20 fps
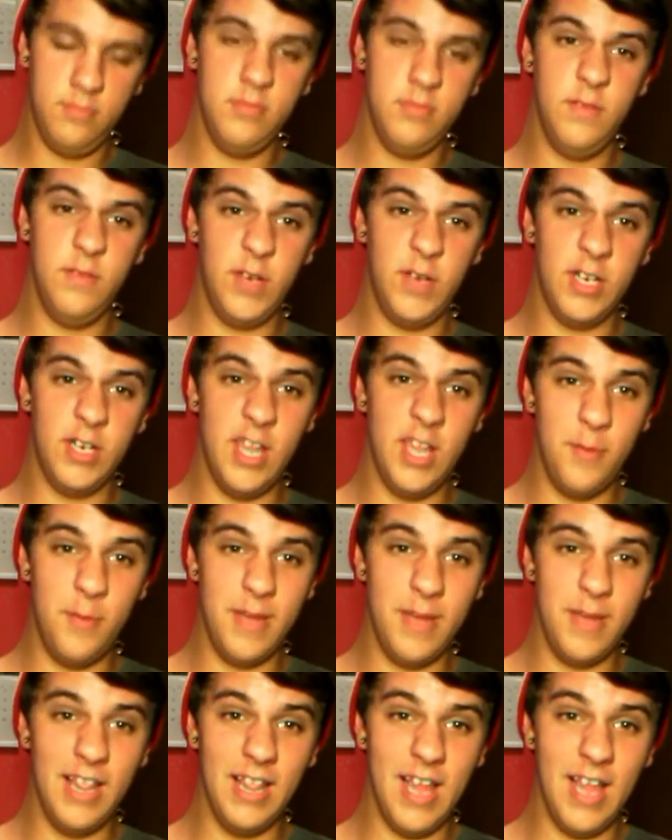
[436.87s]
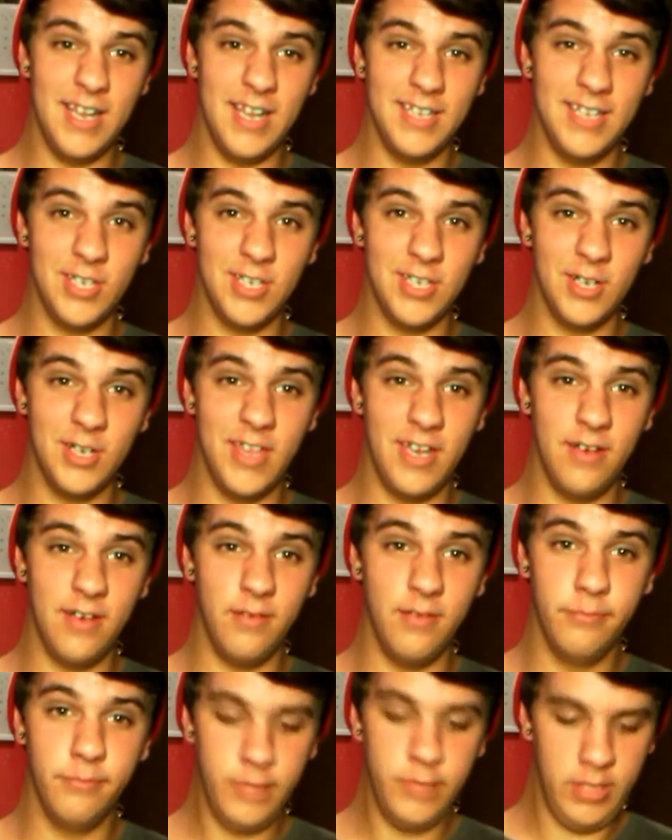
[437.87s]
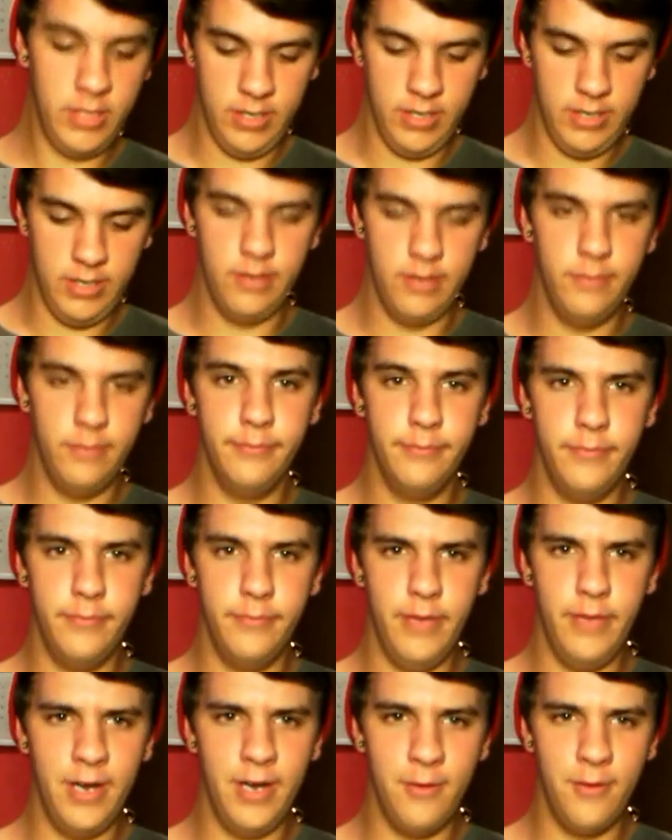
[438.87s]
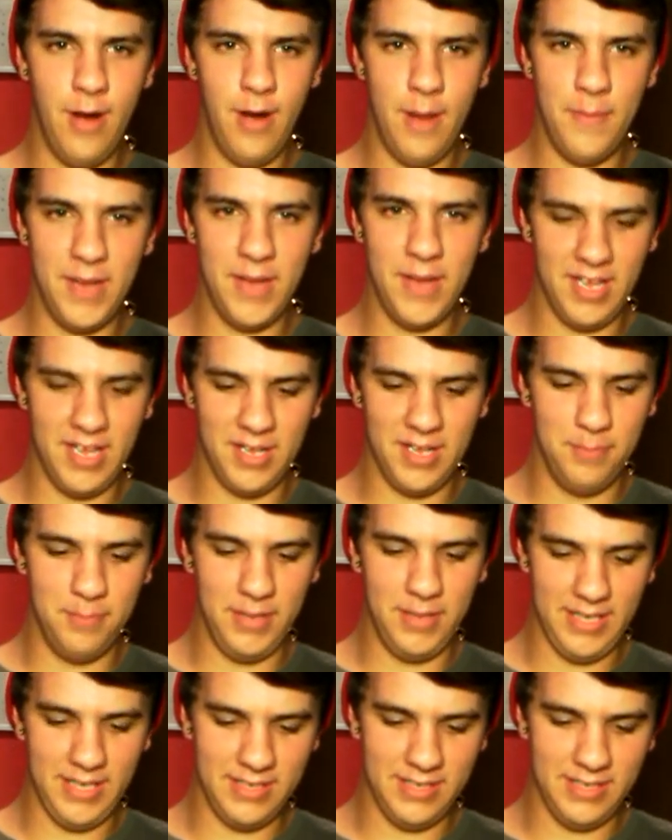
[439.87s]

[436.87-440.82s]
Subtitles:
Figured that would be a lot easier than unwrapping it completely,